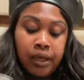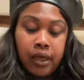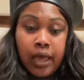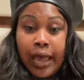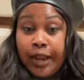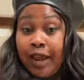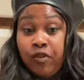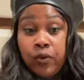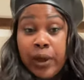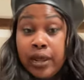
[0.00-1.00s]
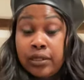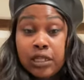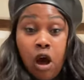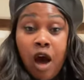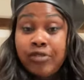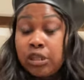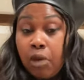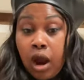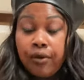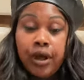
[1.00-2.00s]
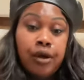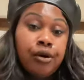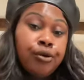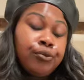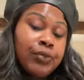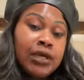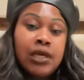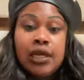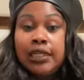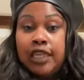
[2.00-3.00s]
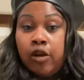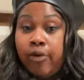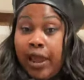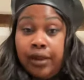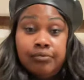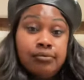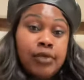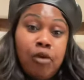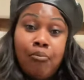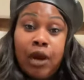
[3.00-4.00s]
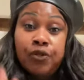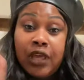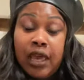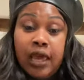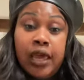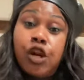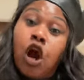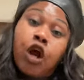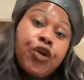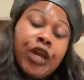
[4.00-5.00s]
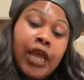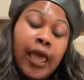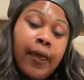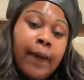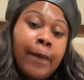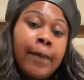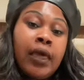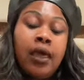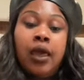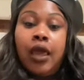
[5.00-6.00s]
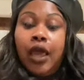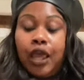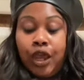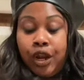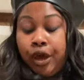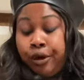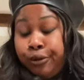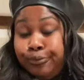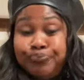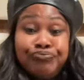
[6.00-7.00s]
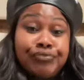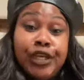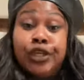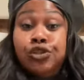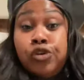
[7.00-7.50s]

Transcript: I know everyone's off tomorrow celebrating Martin Luther King and honoring him. You know, enjoy the